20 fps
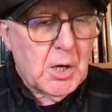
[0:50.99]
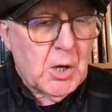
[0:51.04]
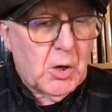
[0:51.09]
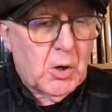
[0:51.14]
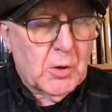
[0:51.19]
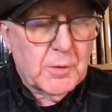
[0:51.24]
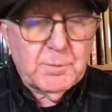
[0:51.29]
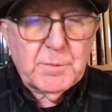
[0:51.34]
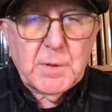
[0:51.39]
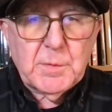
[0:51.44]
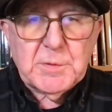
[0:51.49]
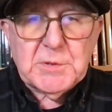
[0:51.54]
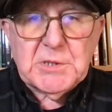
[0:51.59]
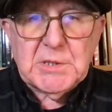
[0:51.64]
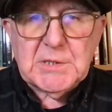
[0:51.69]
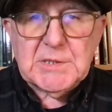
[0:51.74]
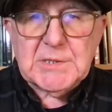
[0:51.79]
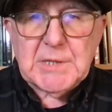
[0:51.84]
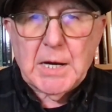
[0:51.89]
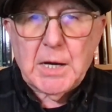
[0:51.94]
on
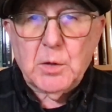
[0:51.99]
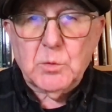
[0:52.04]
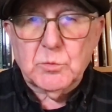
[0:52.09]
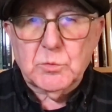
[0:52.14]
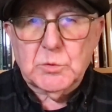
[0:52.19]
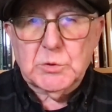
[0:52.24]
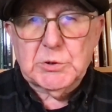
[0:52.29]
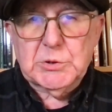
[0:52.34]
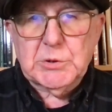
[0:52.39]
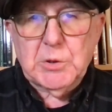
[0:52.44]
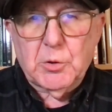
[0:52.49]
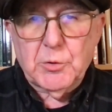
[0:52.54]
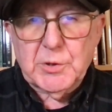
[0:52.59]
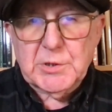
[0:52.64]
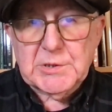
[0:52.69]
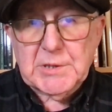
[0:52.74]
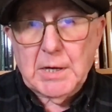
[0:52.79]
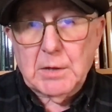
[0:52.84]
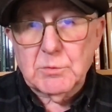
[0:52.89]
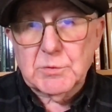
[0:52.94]
BBC Sounds, on
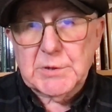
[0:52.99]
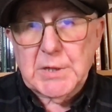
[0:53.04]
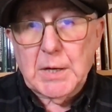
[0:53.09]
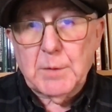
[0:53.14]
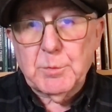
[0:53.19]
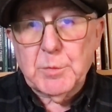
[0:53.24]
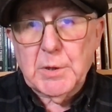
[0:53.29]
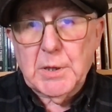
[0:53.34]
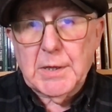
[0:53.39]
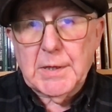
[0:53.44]
the Sounds app.